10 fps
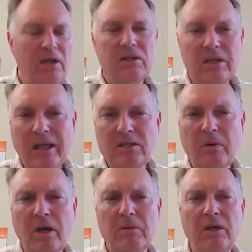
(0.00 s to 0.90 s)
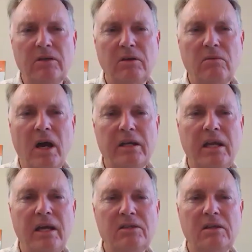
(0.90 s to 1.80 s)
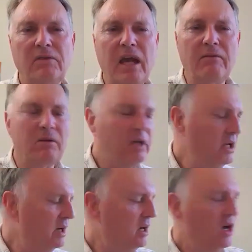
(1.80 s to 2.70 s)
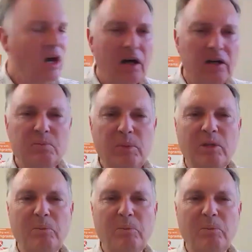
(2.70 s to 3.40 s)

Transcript: So that's what I'm going to do right now. So if you have a look here, I'll just put the